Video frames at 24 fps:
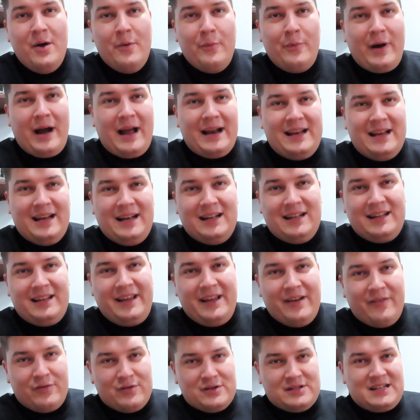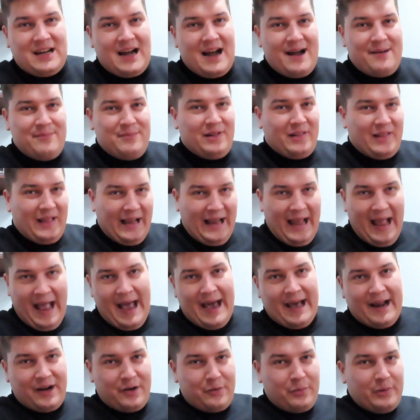I didn't give her time to like
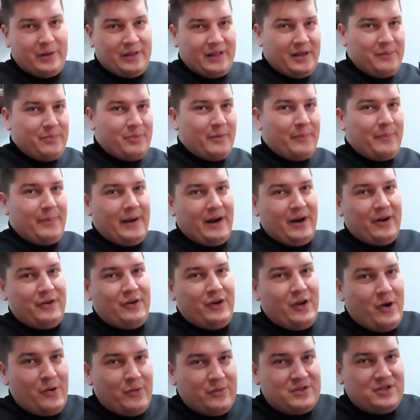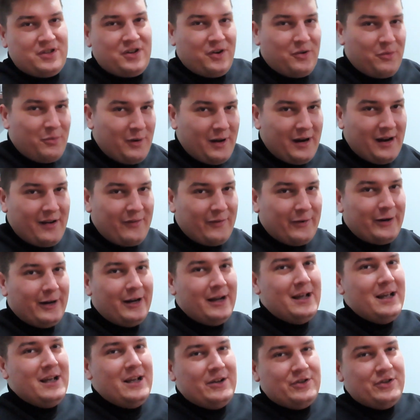adequately prepare notes or whatever,